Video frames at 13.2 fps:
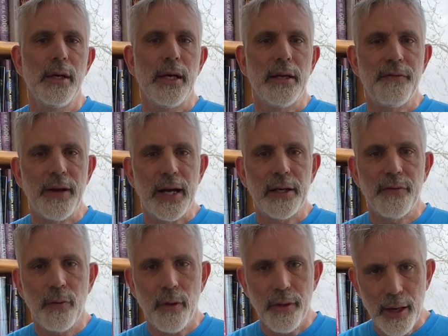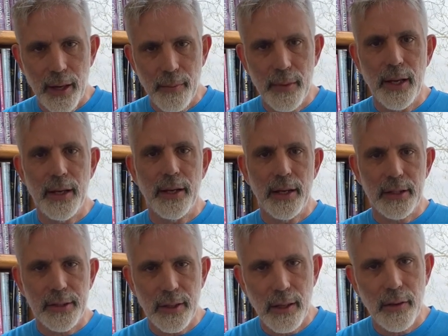In fact, for them in
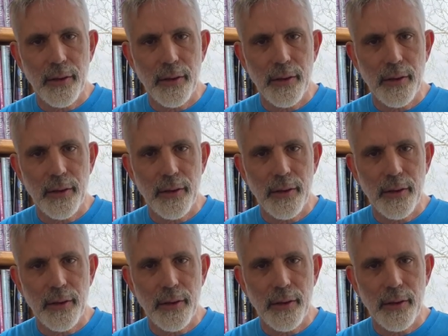exile,